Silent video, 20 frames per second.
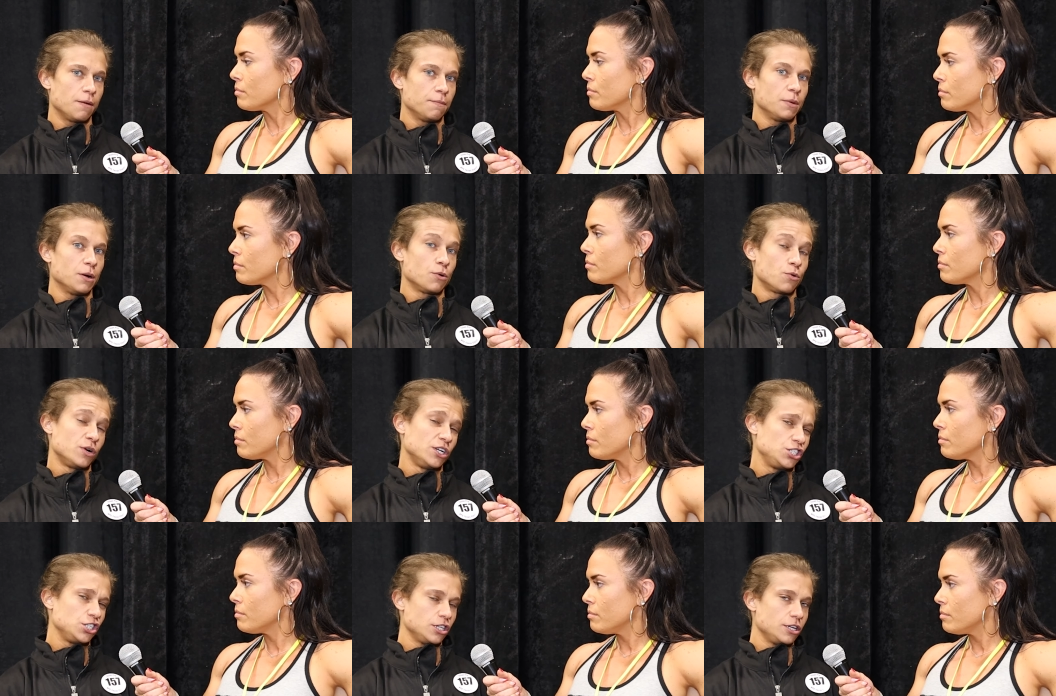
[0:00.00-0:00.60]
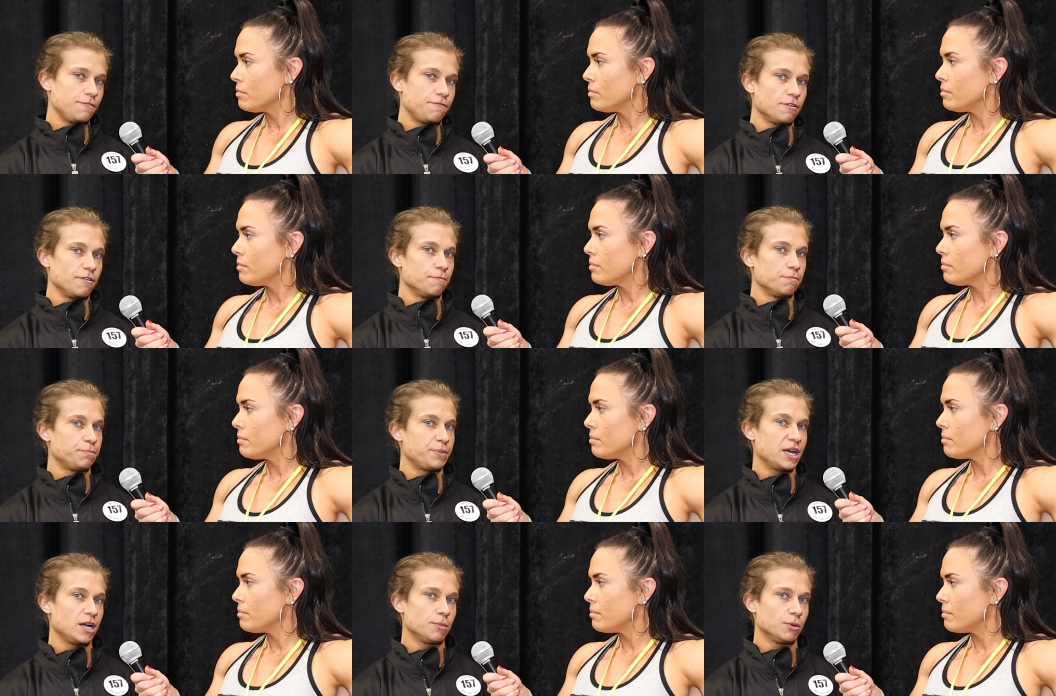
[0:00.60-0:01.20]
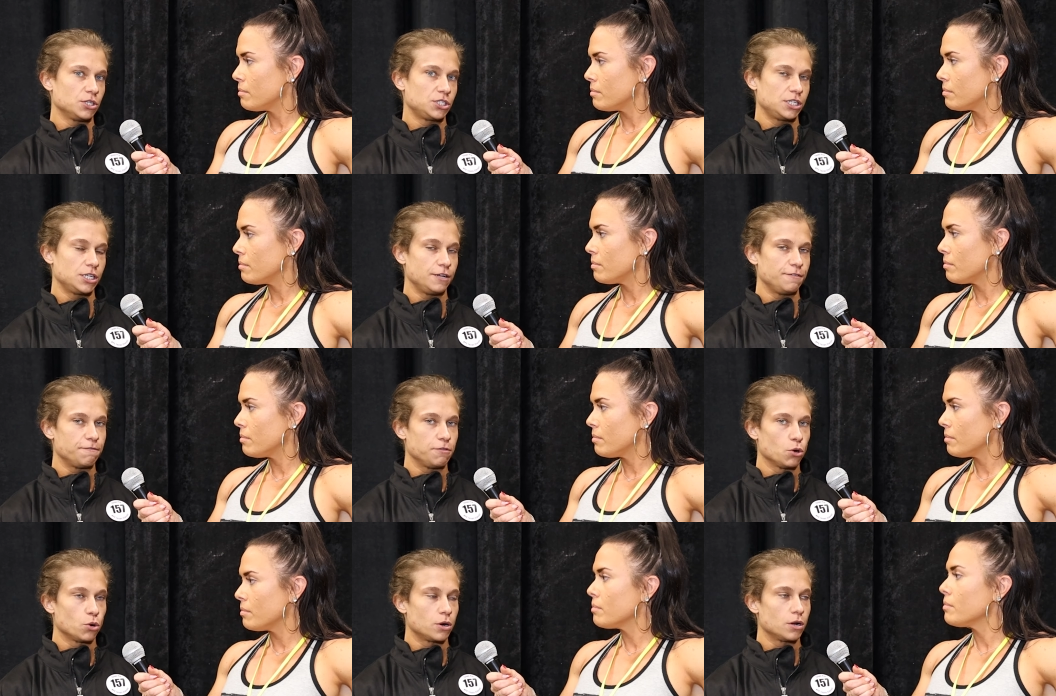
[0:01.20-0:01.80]
Speaker 1: I'm originally from Panama
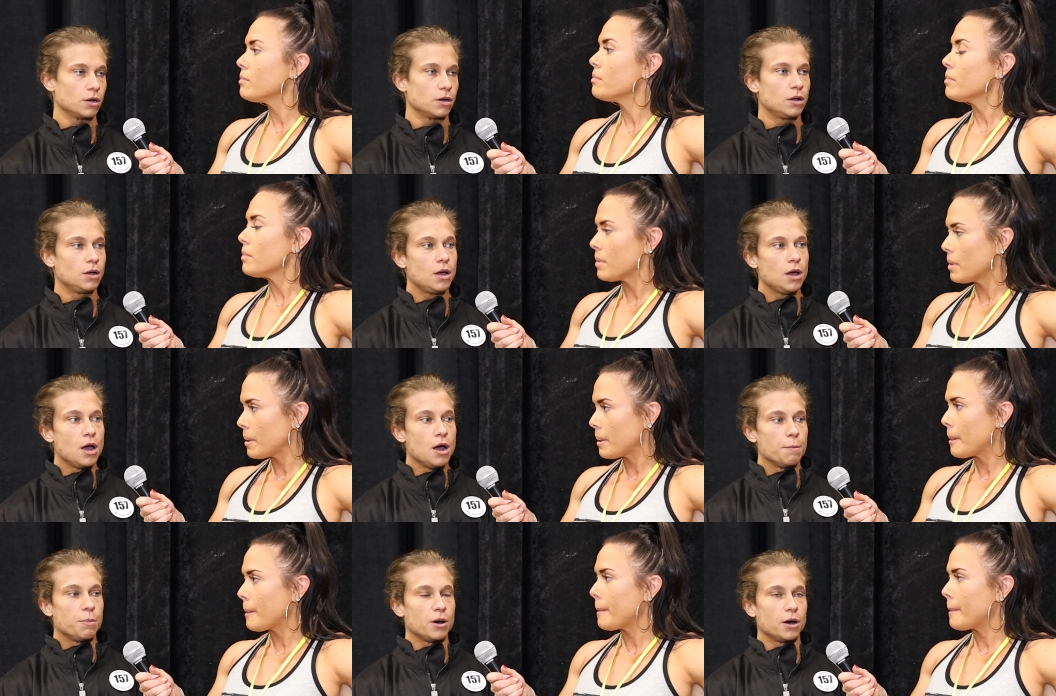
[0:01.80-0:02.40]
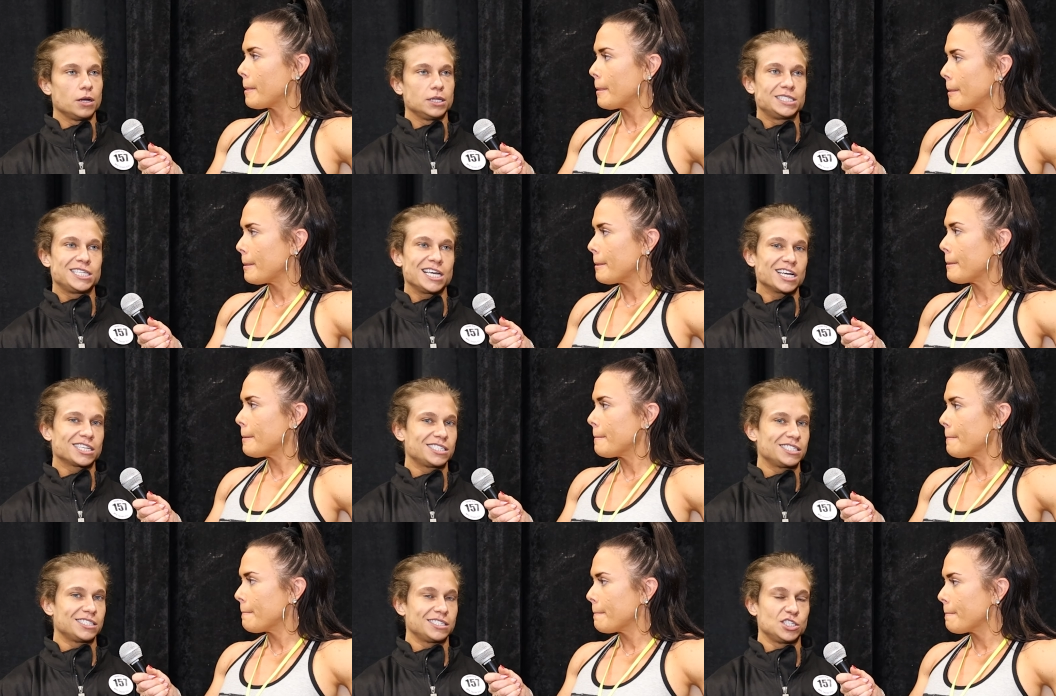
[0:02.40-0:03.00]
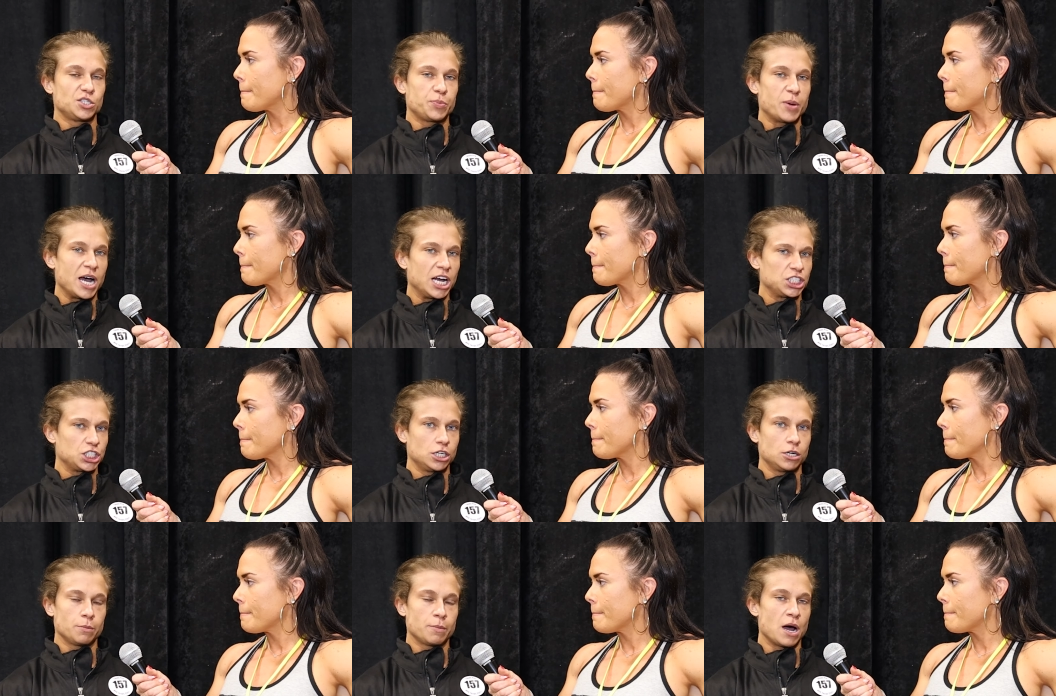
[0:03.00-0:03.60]
City, Florida, but Texas is
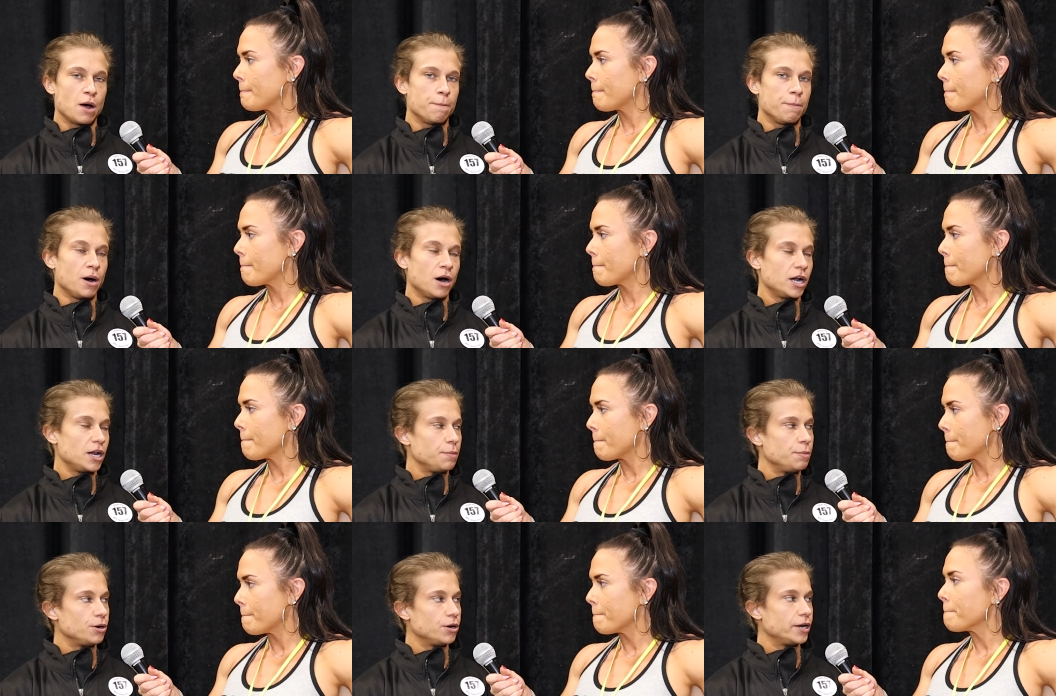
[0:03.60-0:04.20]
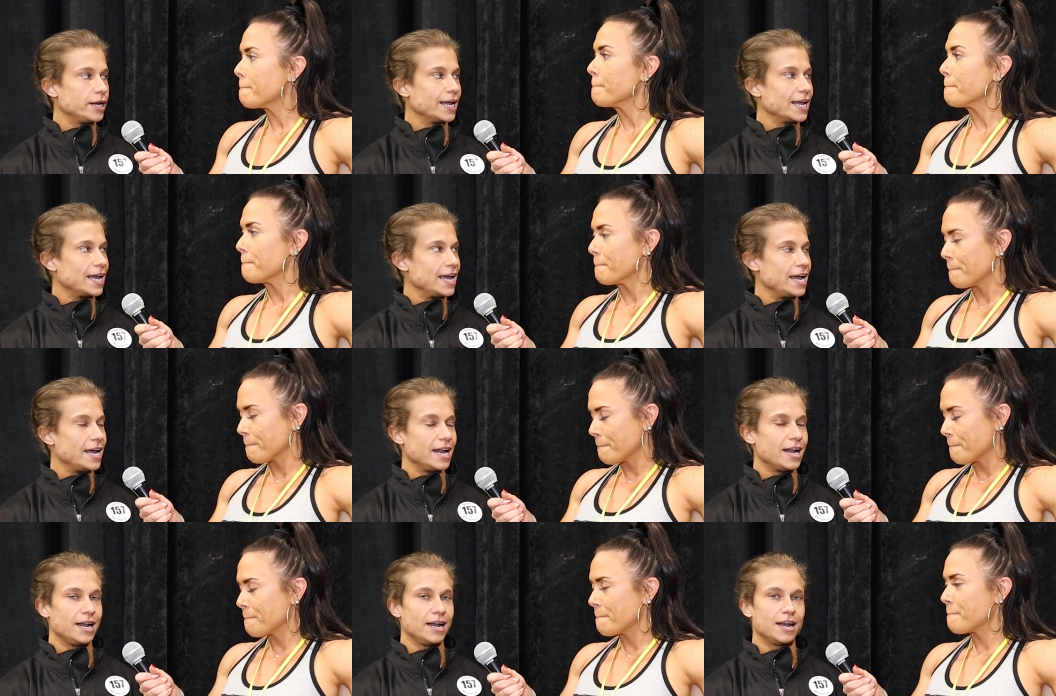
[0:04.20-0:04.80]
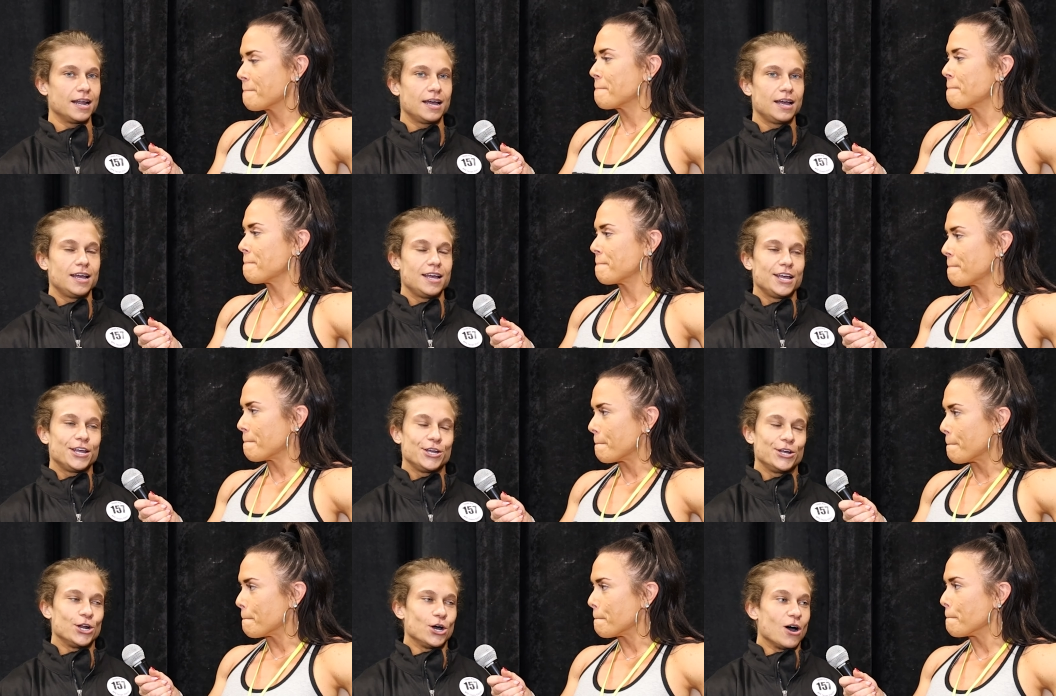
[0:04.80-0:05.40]
passionate about bodybuilding, and
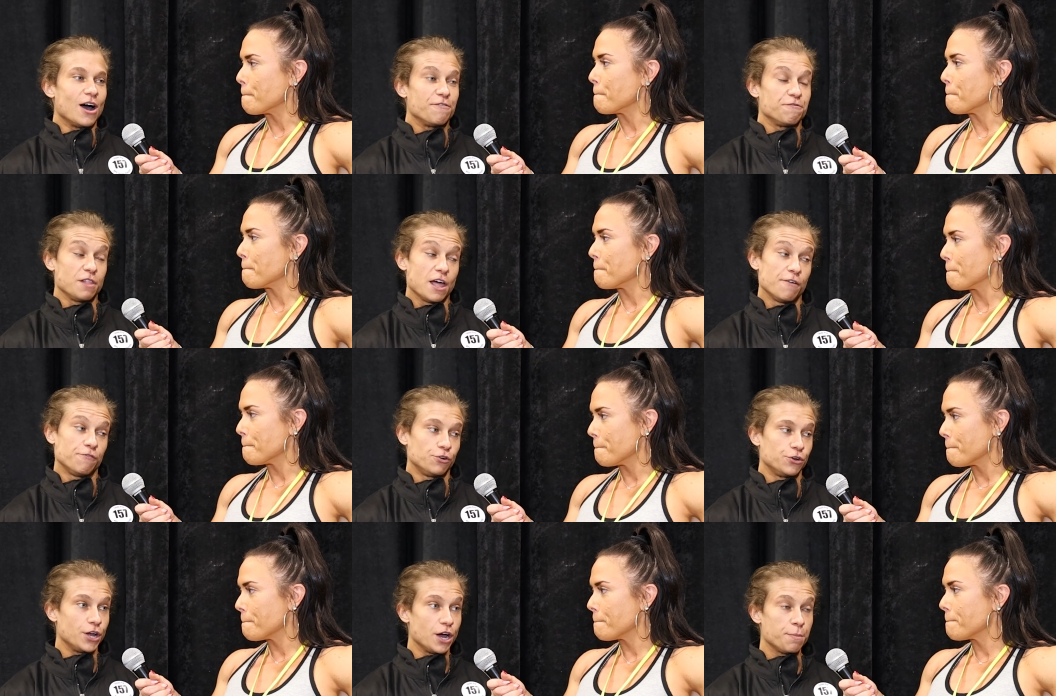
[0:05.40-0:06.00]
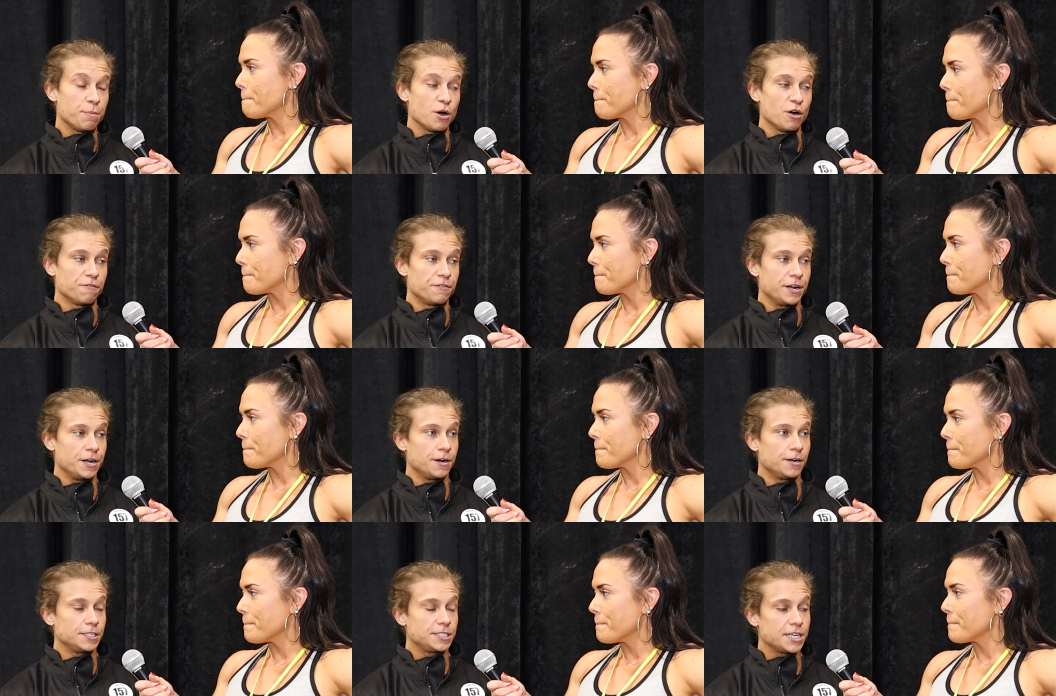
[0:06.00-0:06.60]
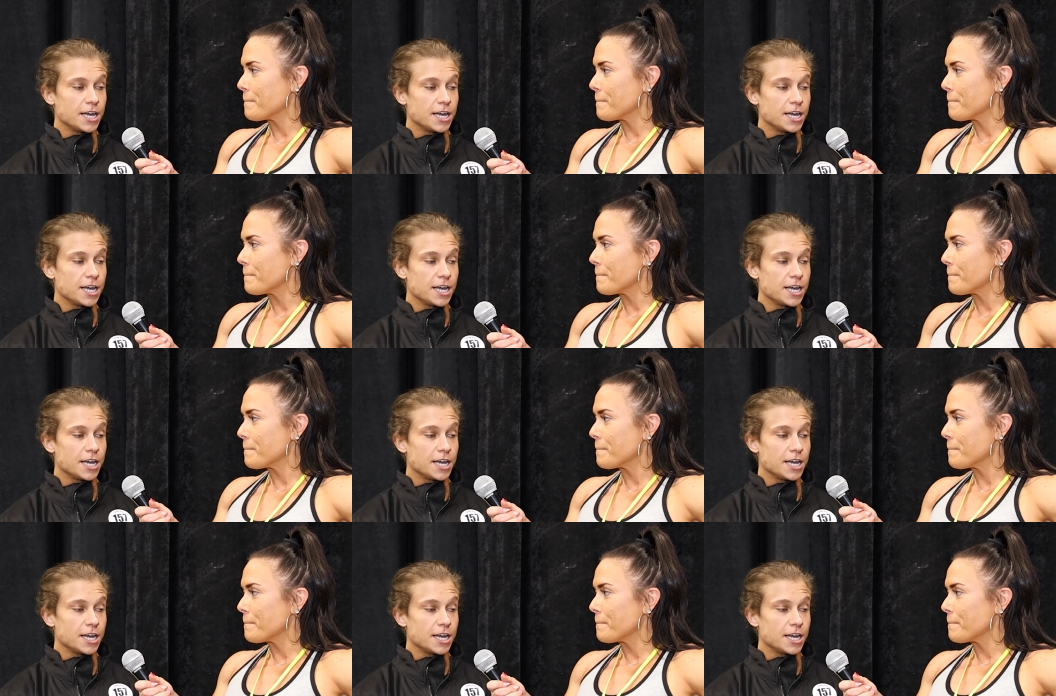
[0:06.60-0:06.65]
you know, I've leveled up over here in